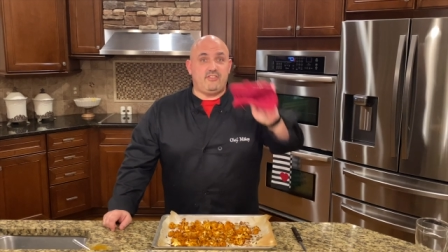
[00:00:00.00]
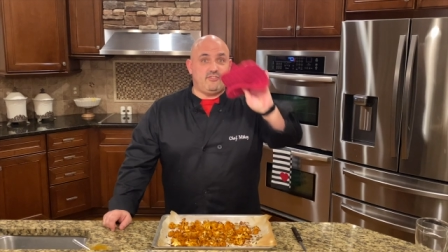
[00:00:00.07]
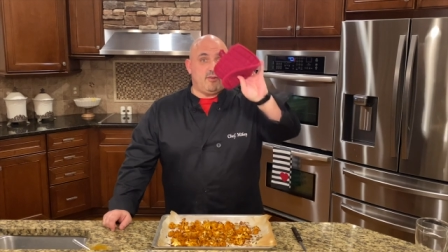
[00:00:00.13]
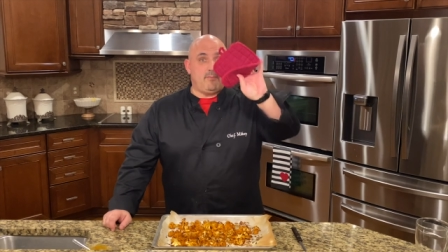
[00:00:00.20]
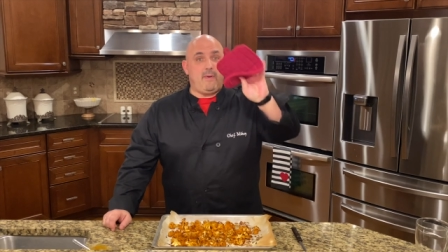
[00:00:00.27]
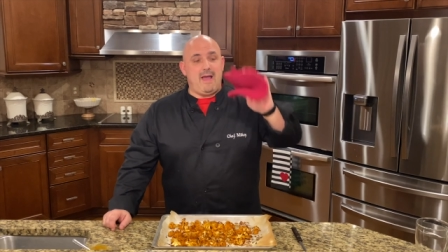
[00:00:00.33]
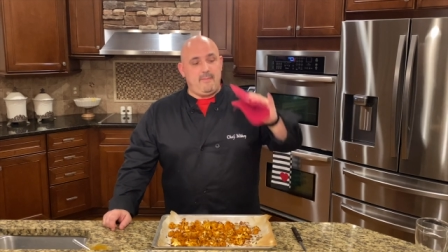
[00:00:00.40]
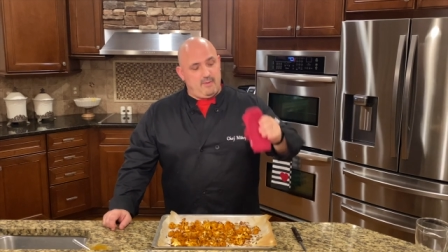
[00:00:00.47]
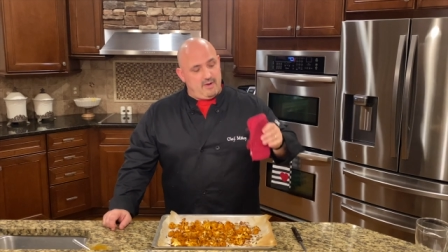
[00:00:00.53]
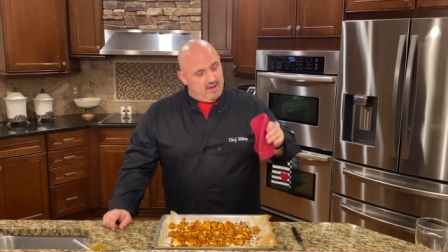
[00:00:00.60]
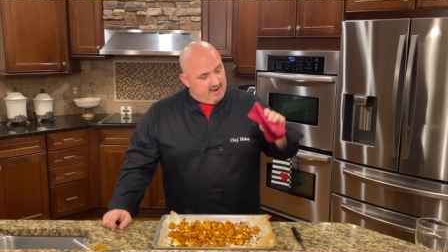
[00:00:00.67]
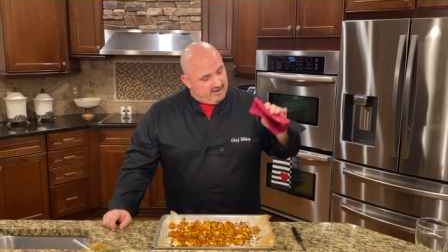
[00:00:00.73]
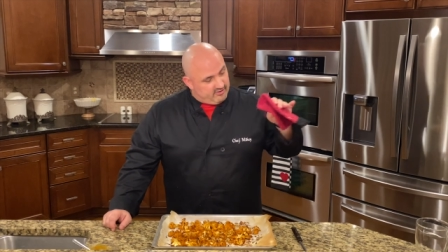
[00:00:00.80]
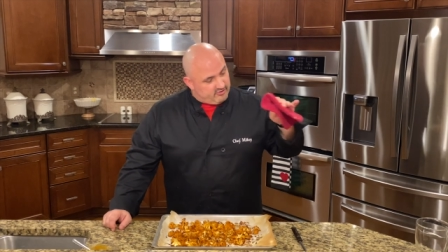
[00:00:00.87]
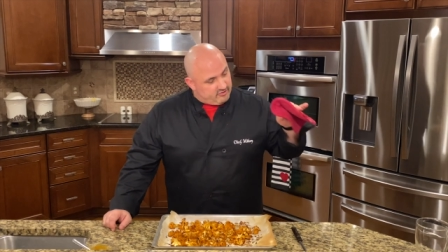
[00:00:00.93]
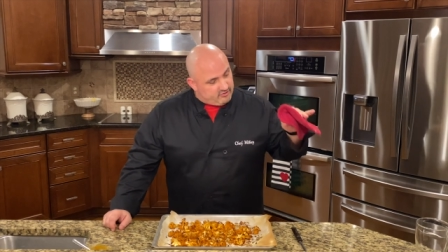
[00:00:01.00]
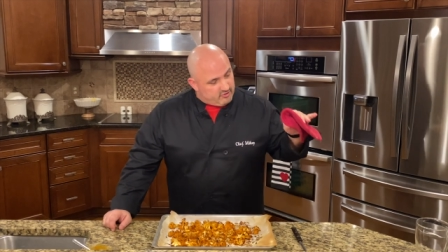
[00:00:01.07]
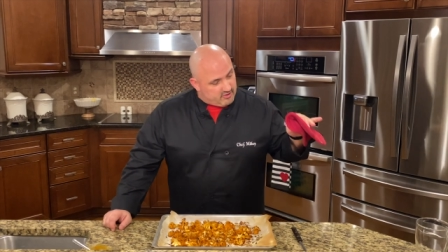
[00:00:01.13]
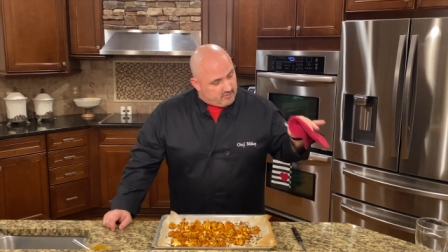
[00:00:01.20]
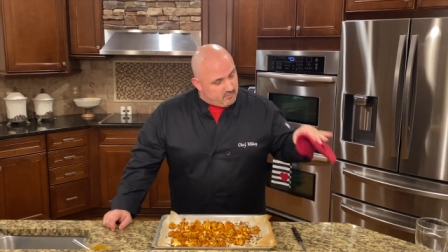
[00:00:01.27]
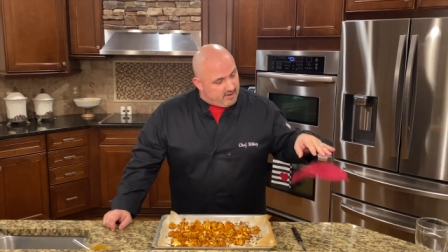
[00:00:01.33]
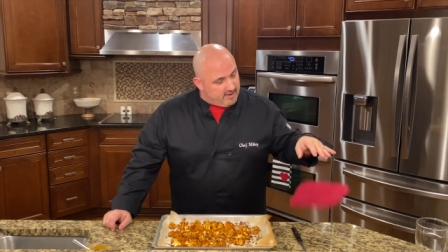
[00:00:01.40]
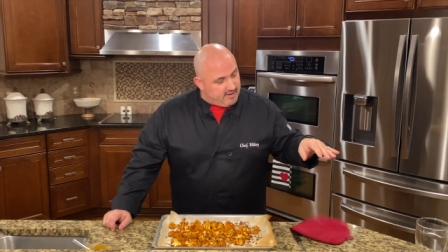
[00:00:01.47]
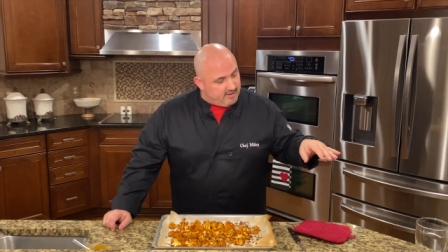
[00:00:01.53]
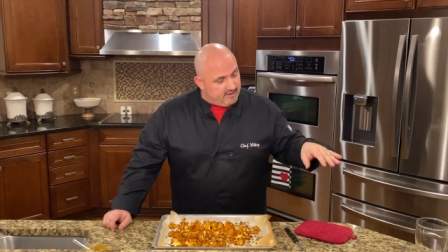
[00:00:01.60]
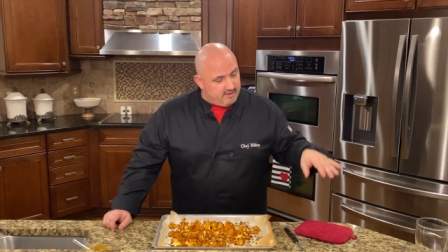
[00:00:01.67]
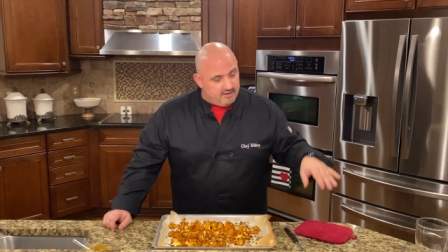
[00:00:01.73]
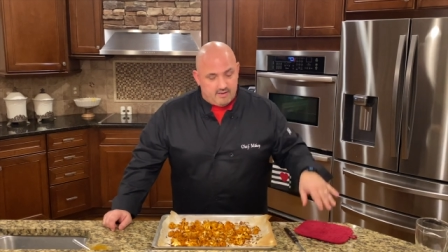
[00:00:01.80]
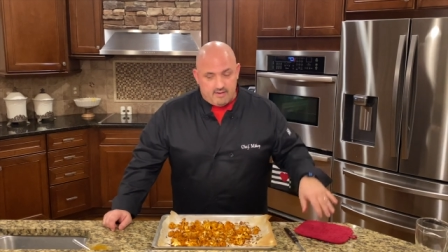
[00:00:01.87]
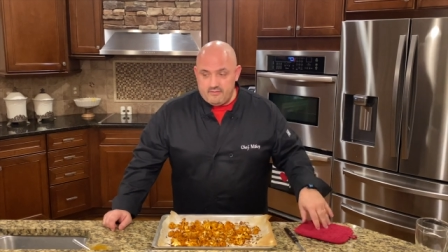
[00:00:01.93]
these are piping hot. I just took them right out of
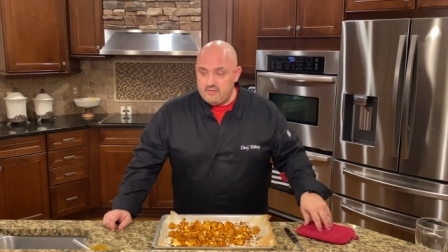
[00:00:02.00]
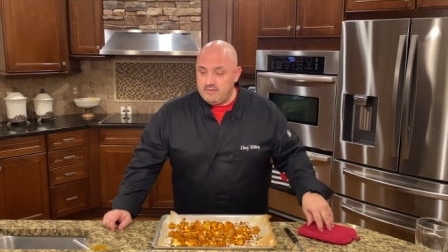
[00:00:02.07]
the oven.